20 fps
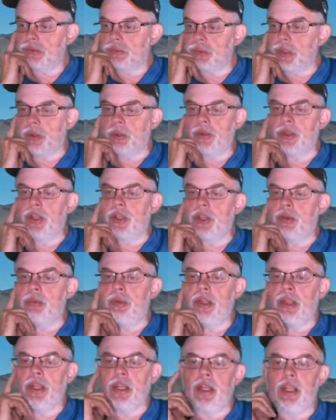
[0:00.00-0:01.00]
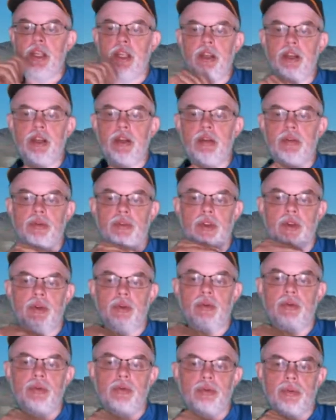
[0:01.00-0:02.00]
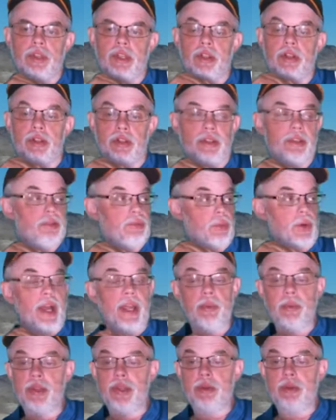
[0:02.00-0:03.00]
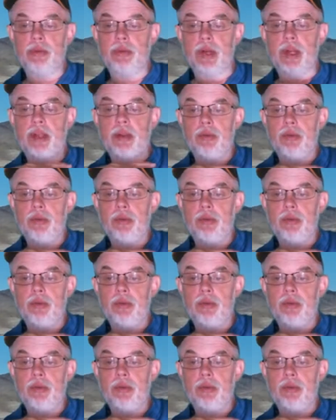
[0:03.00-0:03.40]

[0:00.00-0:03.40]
But with the humidity here, though, that is why we